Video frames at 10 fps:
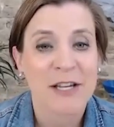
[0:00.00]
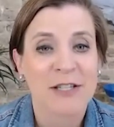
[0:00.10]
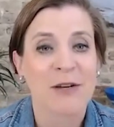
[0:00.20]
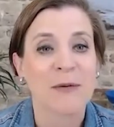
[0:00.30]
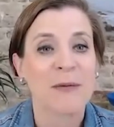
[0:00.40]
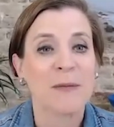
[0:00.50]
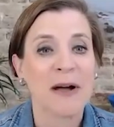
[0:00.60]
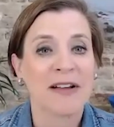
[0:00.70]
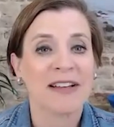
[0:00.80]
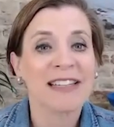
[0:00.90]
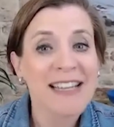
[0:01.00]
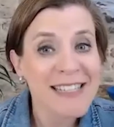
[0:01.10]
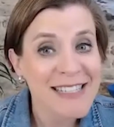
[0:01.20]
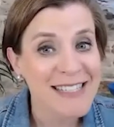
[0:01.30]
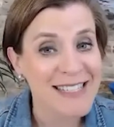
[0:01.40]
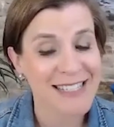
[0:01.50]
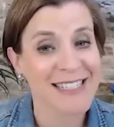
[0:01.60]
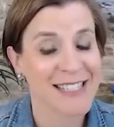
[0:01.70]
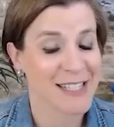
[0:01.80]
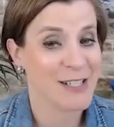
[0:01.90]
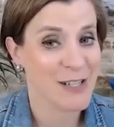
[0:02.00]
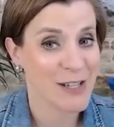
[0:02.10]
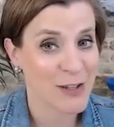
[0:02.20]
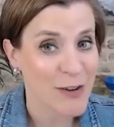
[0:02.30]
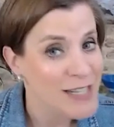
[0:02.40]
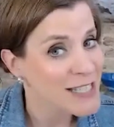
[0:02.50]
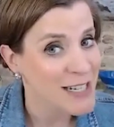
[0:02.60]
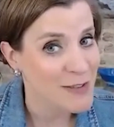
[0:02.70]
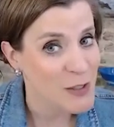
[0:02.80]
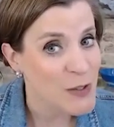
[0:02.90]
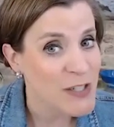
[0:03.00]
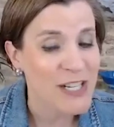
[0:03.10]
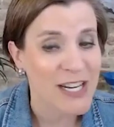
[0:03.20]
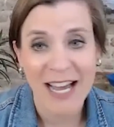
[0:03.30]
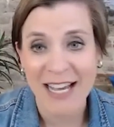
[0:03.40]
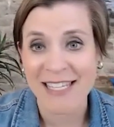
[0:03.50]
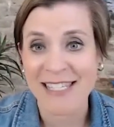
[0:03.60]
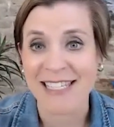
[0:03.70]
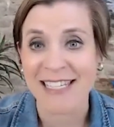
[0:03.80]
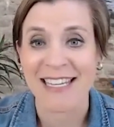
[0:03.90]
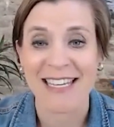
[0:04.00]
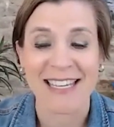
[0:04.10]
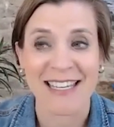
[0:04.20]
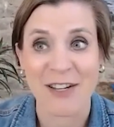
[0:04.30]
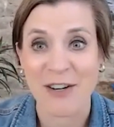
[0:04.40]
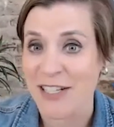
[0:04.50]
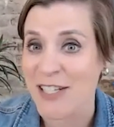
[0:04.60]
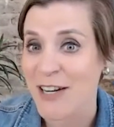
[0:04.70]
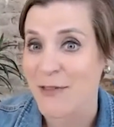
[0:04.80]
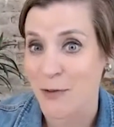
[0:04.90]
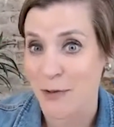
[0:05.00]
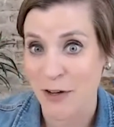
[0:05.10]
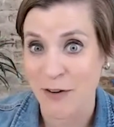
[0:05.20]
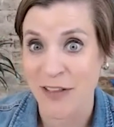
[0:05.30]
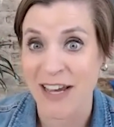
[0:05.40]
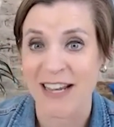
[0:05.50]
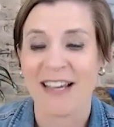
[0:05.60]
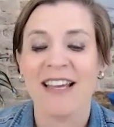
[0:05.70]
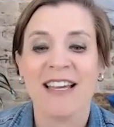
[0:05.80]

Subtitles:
So while Alexis sits in the great state of Georgia, I sit in the great state of North Carolina.